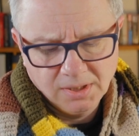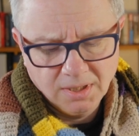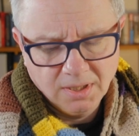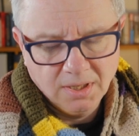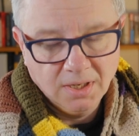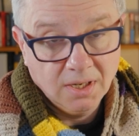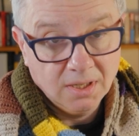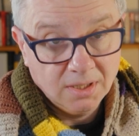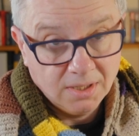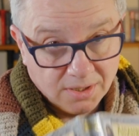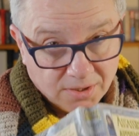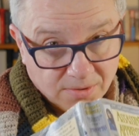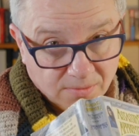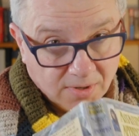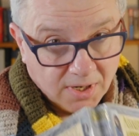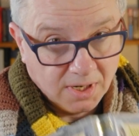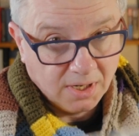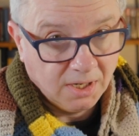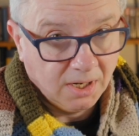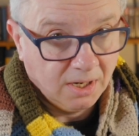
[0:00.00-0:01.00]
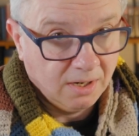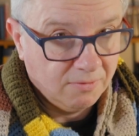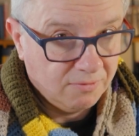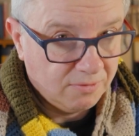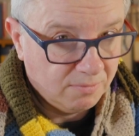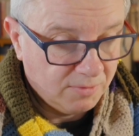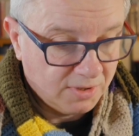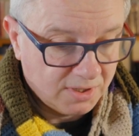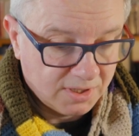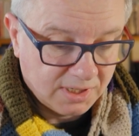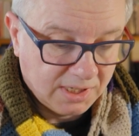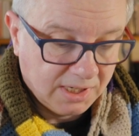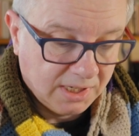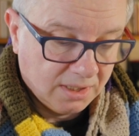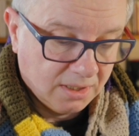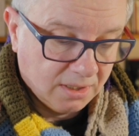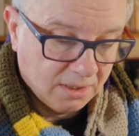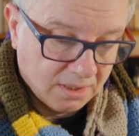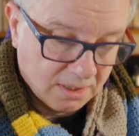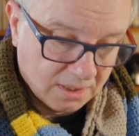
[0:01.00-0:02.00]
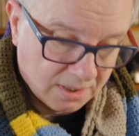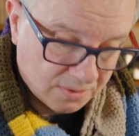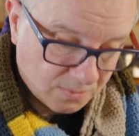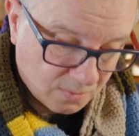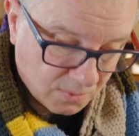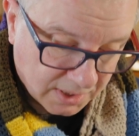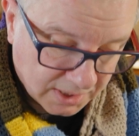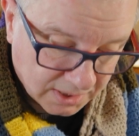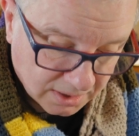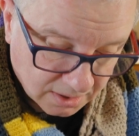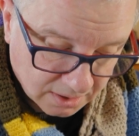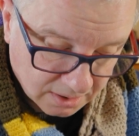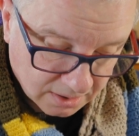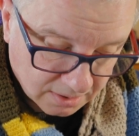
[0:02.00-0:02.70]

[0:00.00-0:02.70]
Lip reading: And that's what I get from the skill as well.